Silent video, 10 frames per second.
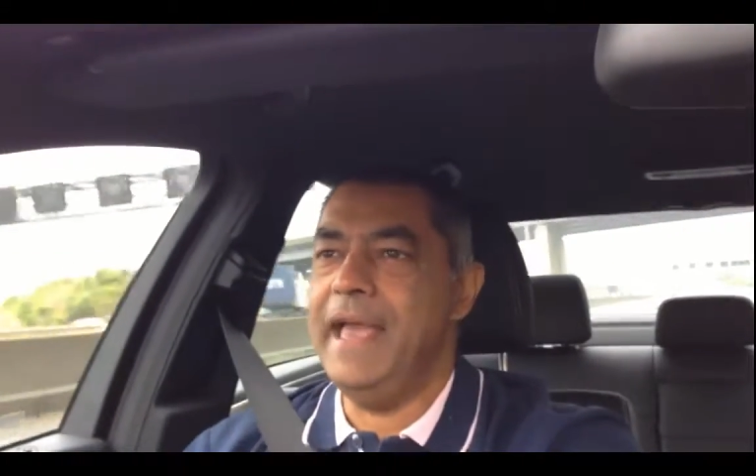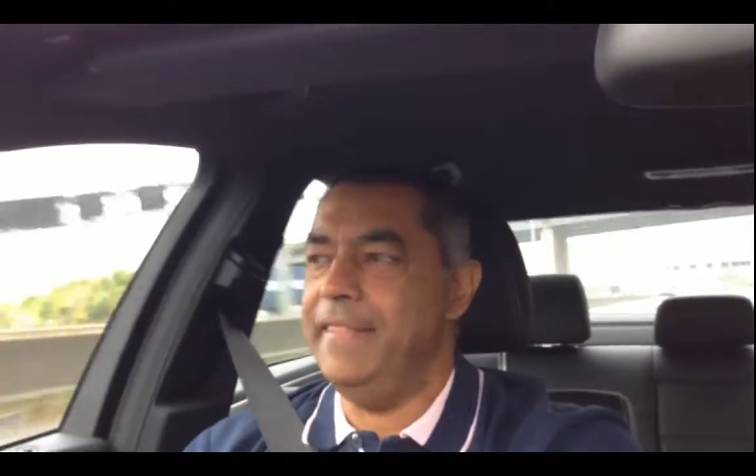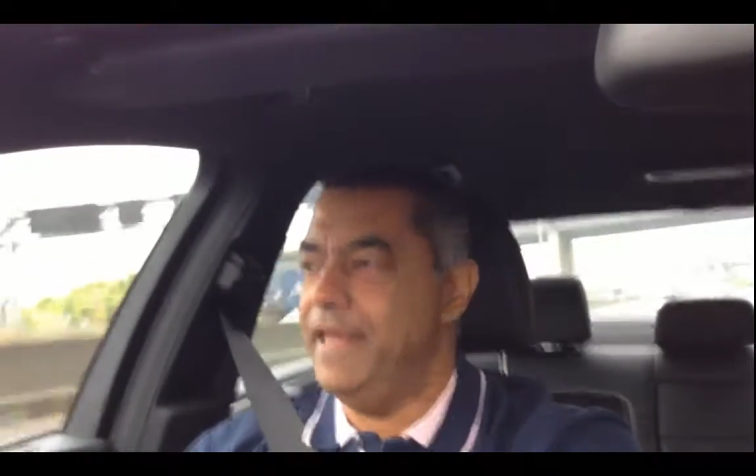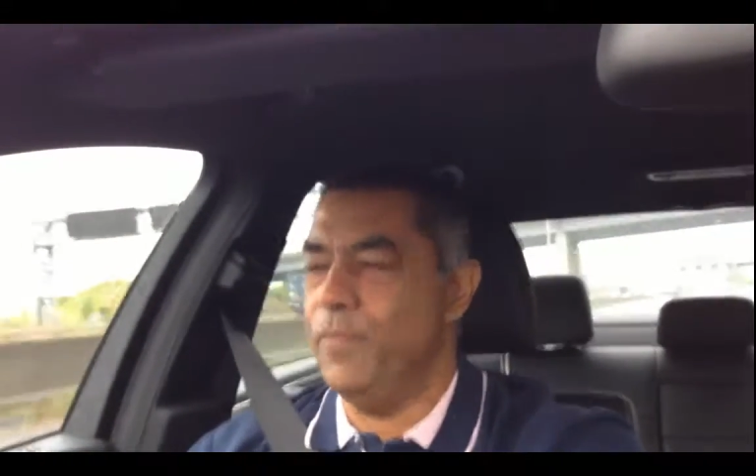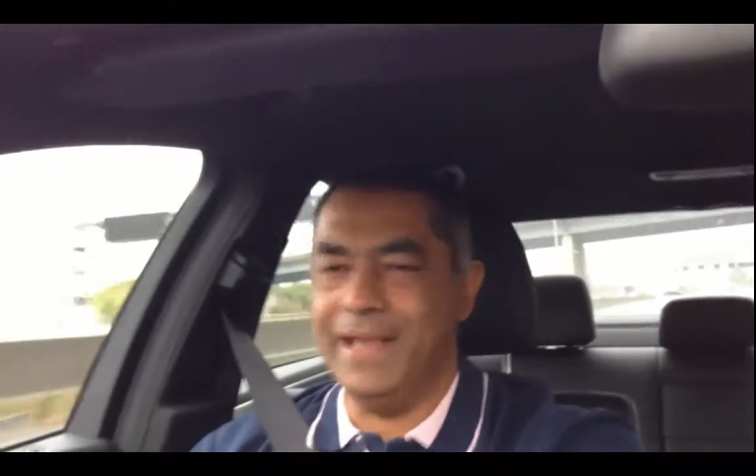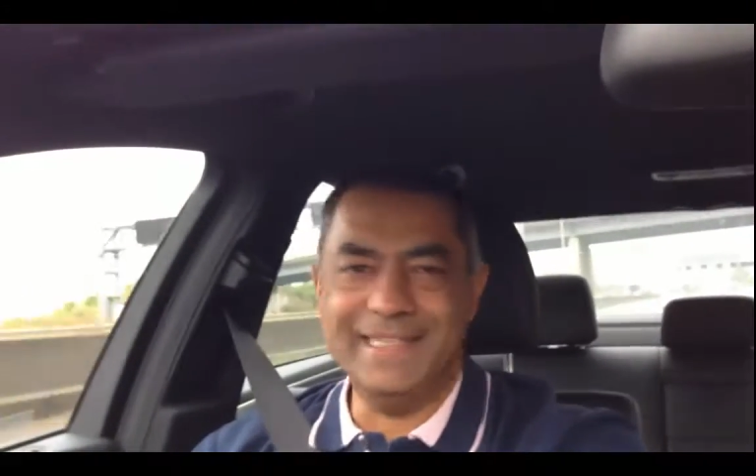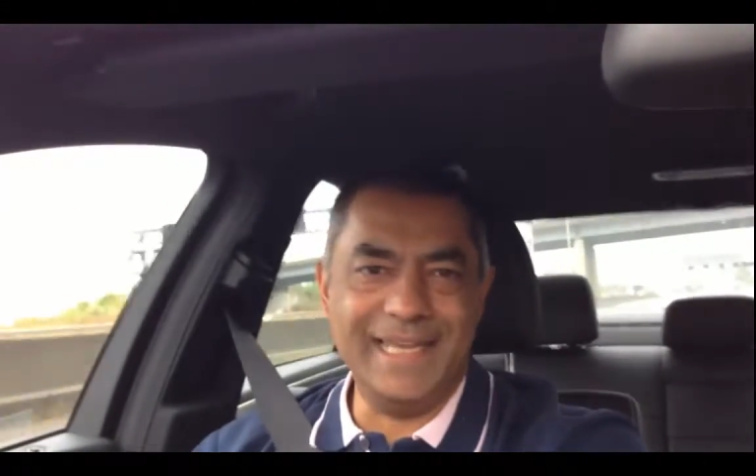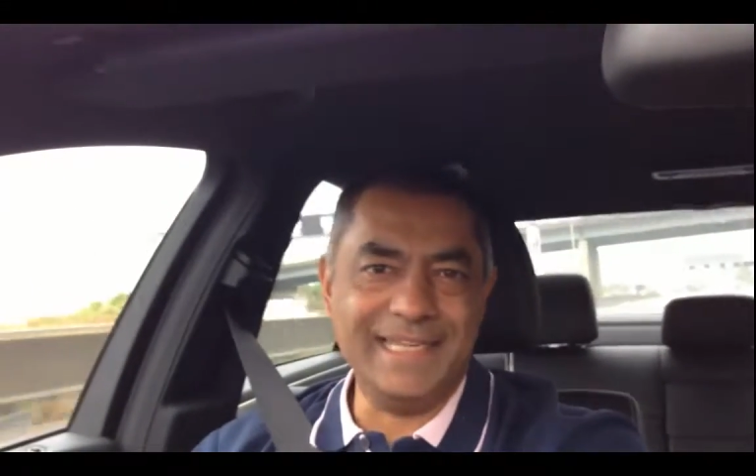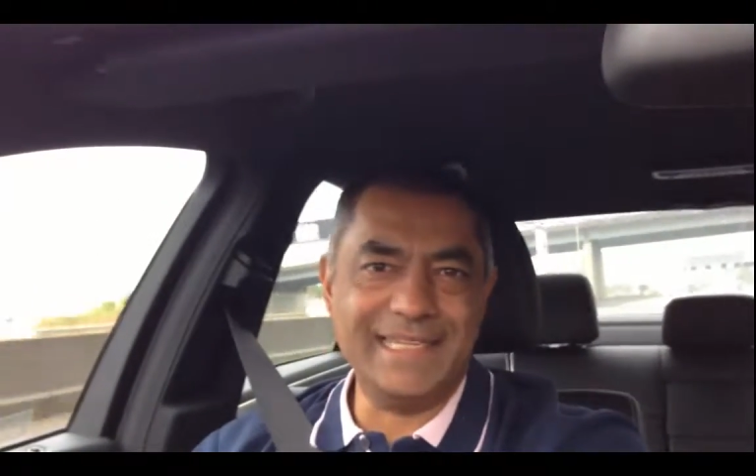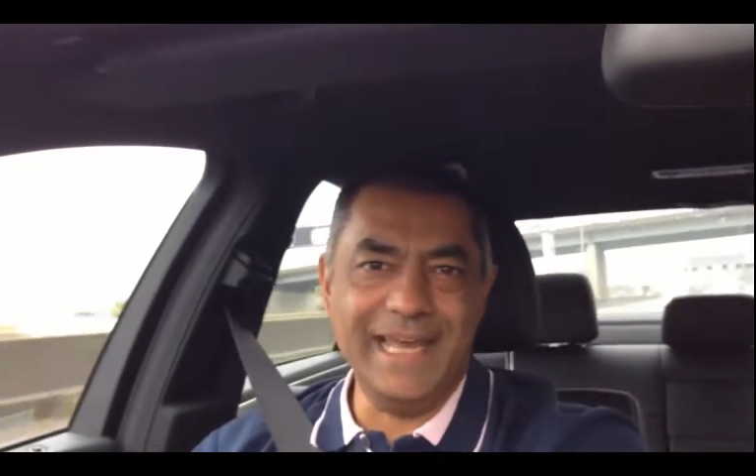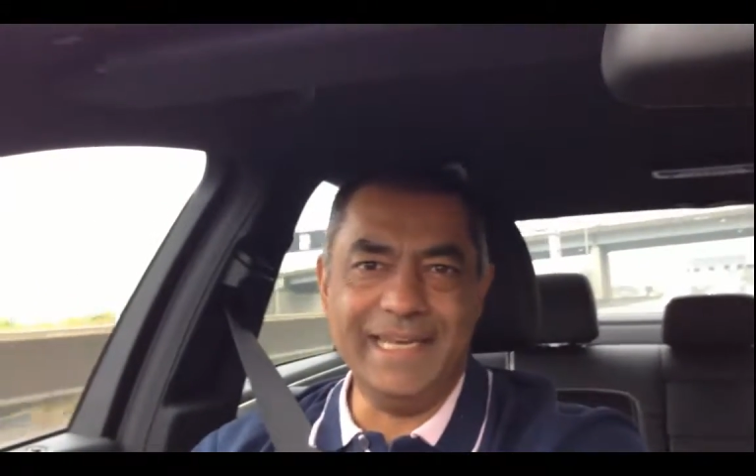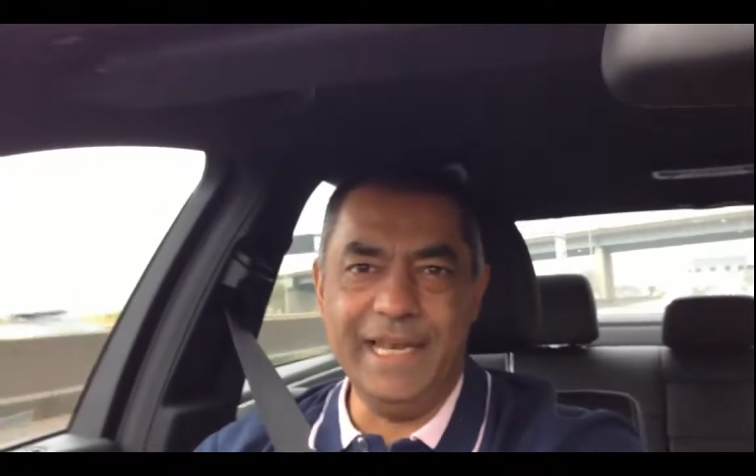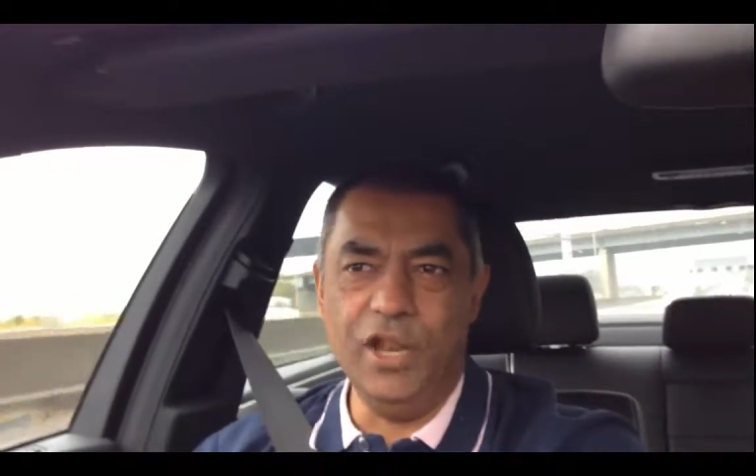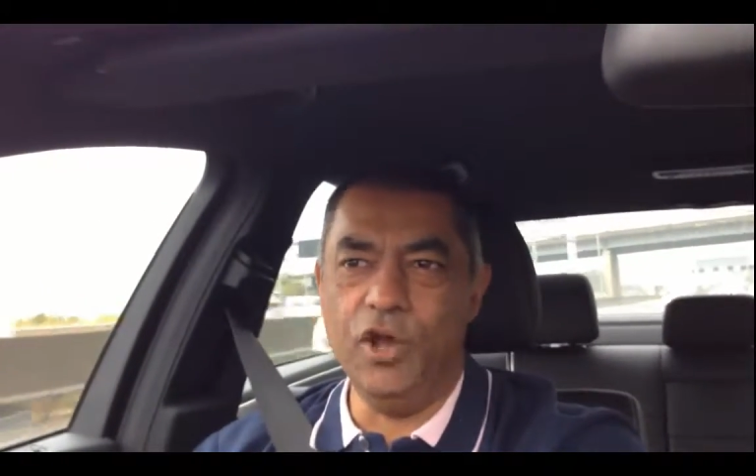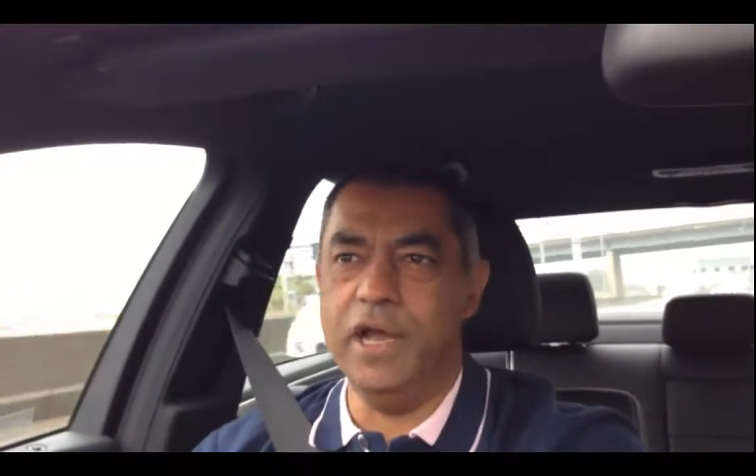and then we can set a
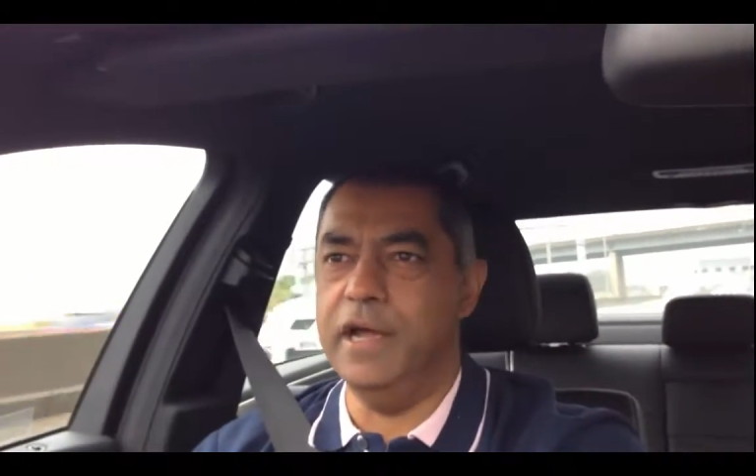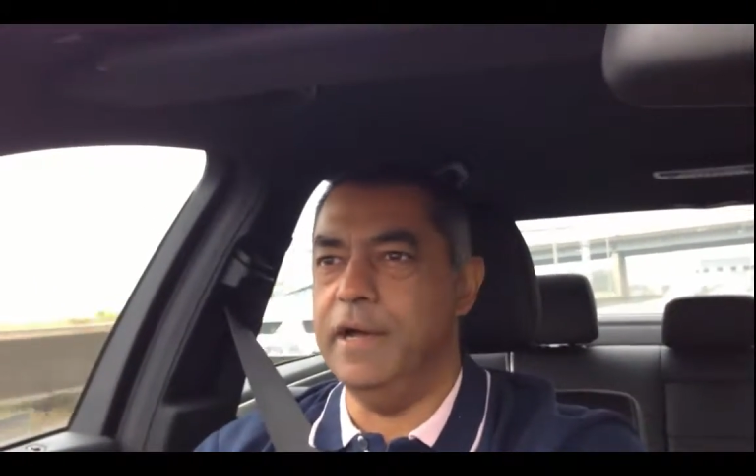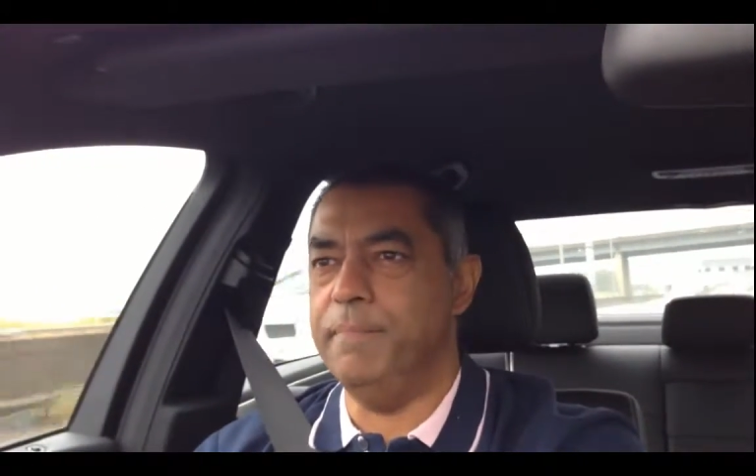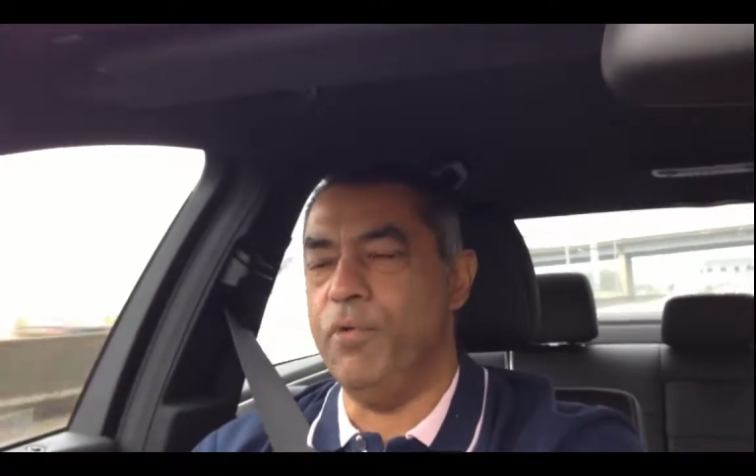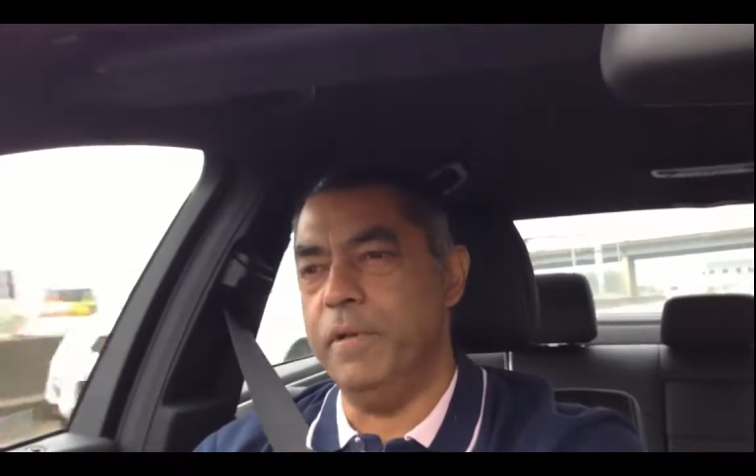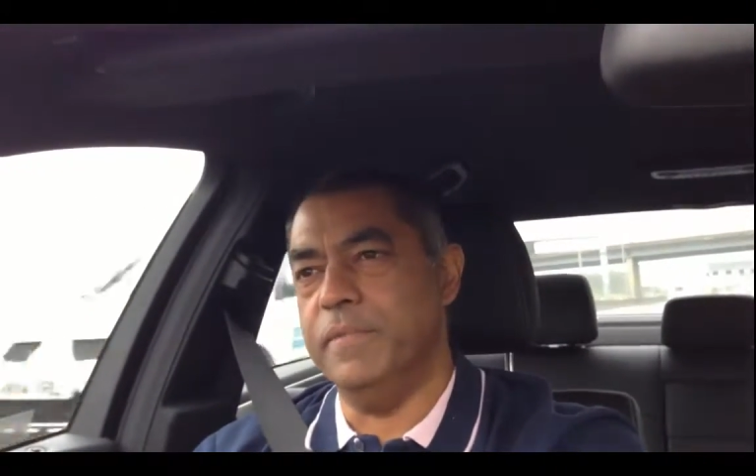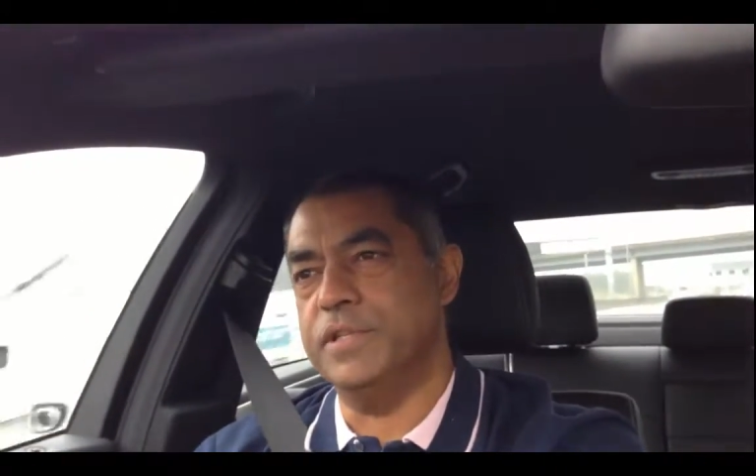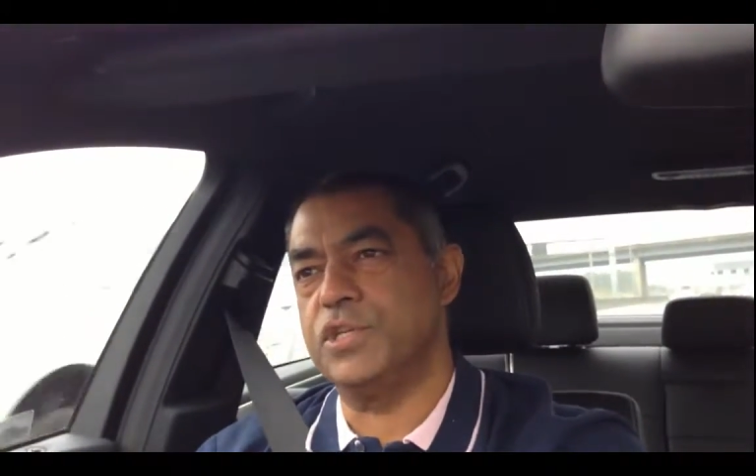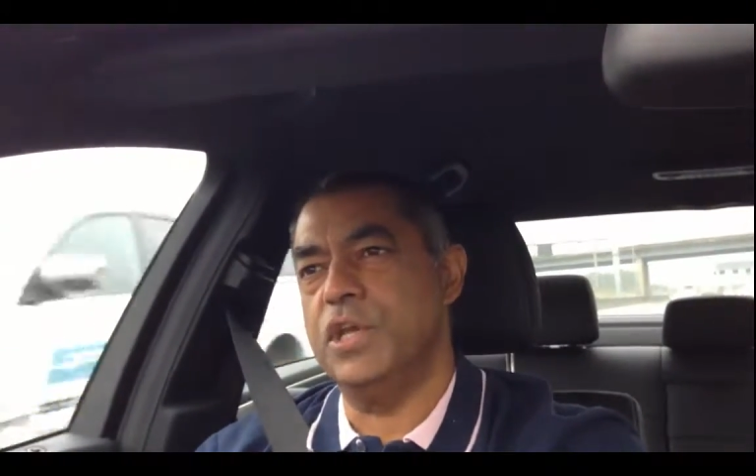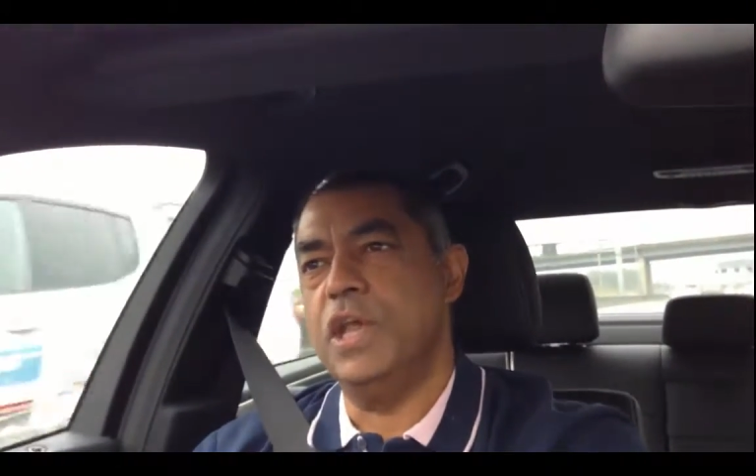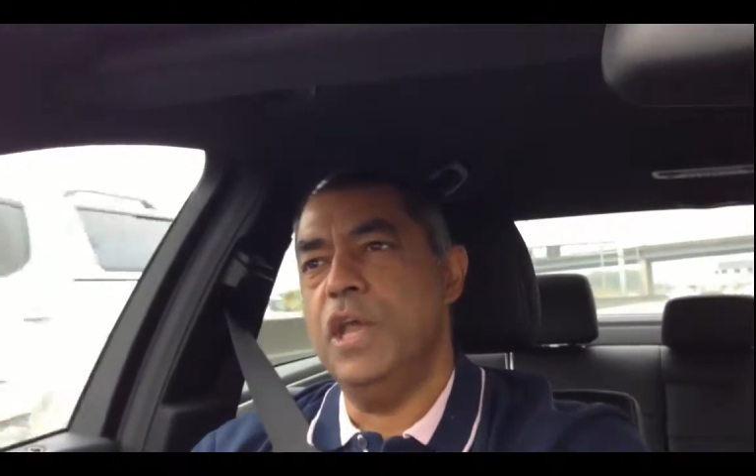slightly longer appointment